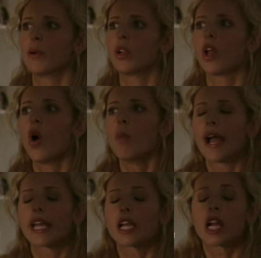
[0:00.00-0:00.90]
at least
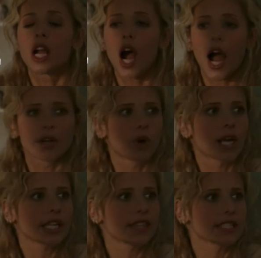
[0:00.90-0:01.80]
until the next episode.
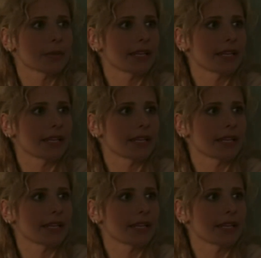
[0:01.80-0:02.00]
She